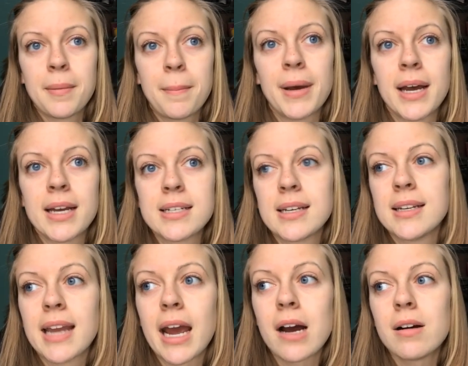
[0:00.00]
But
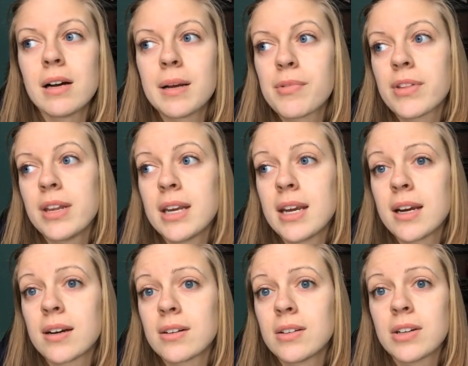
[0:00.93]
now I'm sitting
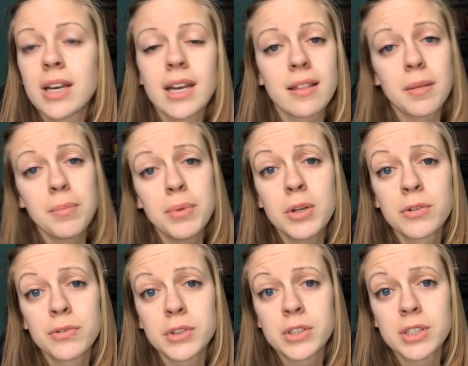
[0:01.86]
here looking at the
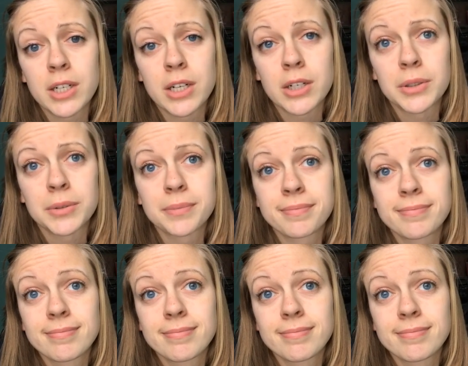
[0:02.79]
beautiful snow.